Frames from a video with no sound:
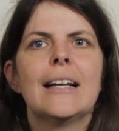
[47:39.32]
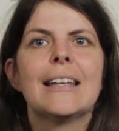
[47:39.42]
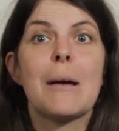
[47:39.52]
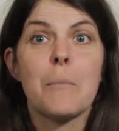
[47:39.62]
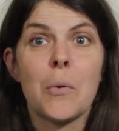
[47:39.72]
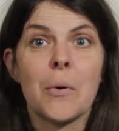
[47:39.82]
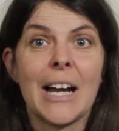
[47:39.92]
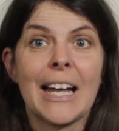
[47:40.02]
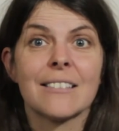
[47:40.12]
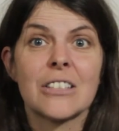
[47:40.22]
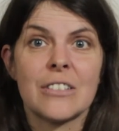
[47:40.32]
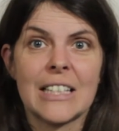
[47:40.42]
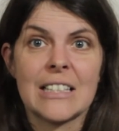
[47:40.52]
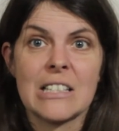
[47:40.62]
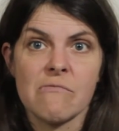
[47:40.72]
they're boring
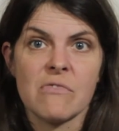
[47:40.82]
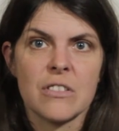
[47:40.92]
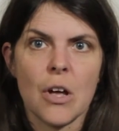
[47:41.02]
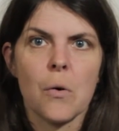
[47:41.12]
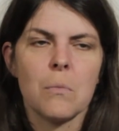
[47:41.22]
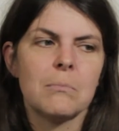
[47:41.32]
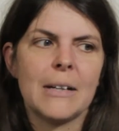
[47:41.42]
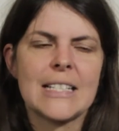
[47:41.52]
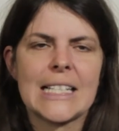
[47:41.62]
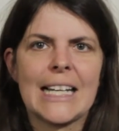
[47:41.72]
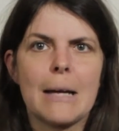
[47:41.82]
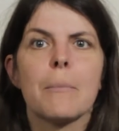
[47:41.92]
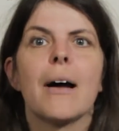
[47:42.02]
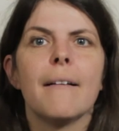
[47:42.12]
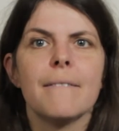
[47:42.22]
to sew basically,
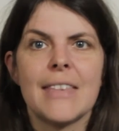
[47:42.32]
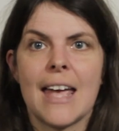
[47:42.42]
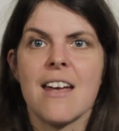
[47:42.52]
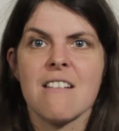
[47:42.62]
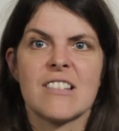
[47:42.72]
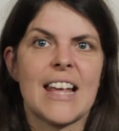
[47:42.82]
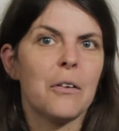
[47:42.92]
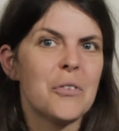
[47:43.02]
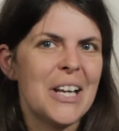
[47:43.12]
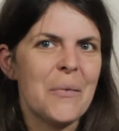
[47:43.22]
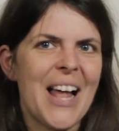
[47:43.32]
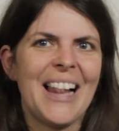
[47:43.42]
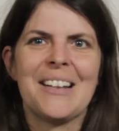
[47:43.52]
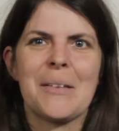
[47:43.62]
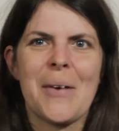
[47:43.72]
but they sell really well
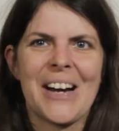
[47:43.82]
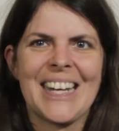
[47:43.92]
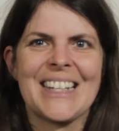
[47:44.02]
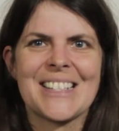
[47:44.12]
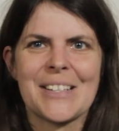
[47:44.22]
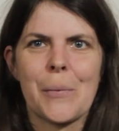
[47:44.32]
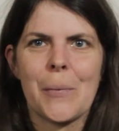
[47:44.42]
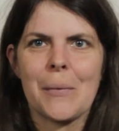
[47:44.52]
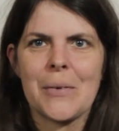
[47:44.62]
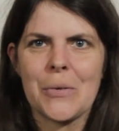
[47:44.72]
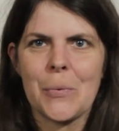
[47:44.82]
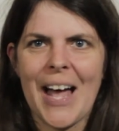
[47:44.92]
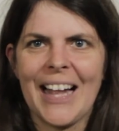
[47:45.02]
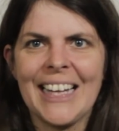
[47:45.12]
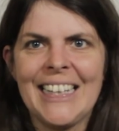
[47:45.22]
at the market, so we will do
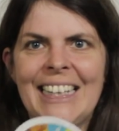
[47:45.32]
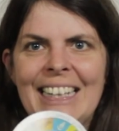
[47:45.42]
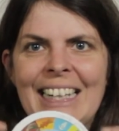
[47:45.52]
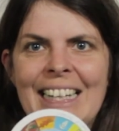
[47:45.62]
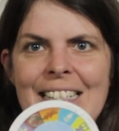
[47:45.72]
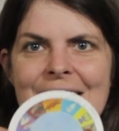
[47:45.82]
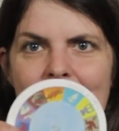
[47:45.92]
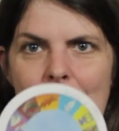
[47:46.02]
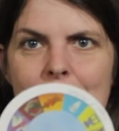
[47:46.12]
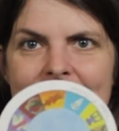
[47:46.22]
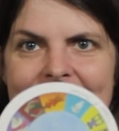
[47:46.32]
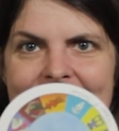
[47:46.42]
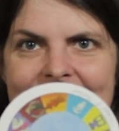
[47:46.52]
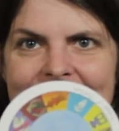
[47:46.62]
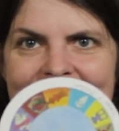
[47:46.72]
well. So it's
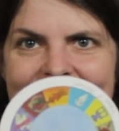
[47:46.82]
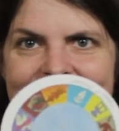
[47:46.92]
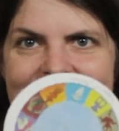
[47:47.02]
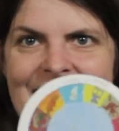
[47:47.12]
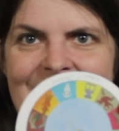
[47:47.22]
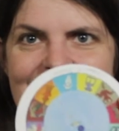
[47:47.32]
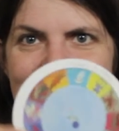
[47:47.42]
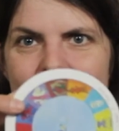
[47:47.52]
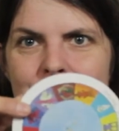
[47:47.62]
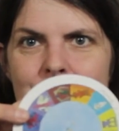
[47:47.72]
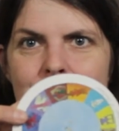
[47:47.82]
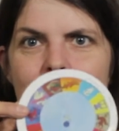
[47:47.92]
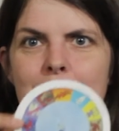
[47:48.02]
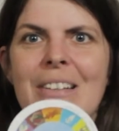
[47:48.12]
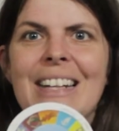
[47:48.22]
a necessity to
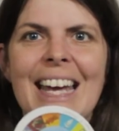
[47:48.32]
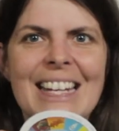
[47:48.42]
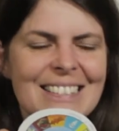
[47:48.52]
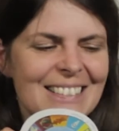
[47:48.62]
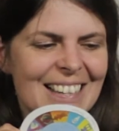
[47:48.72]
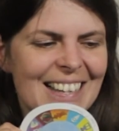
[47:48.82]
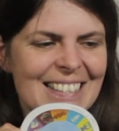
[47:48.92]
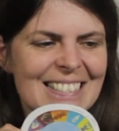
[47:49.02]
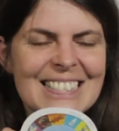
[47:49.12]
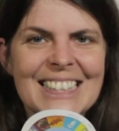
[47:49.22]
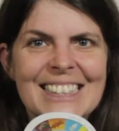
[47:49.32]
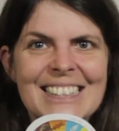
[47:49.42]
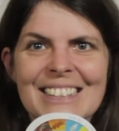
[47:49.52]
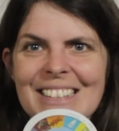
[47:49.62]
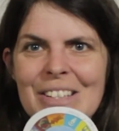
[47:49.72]
communicate to you guys
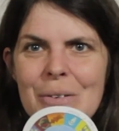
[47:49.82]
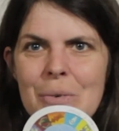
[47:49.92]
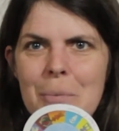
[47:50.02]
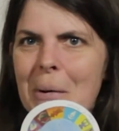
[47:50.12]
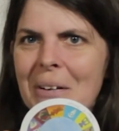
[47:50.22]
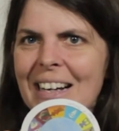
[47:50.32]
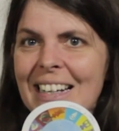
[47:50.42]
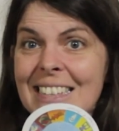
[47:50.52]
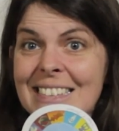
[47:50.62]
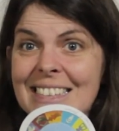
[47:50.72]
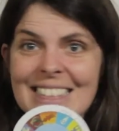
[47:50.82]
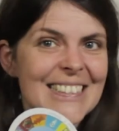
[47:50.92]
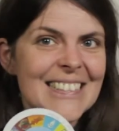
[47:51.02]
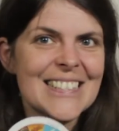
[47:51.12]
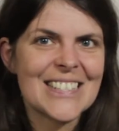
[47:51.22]
and do a podcast
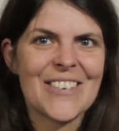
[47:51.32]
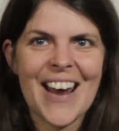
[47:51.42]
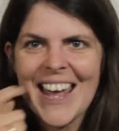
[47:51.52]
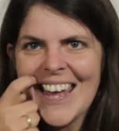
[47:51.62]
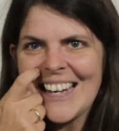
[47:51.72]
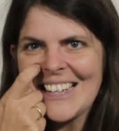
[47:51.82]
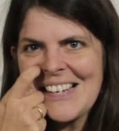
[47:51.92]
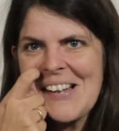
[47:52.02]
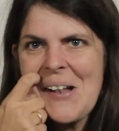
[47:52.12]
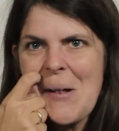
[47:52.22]
and try and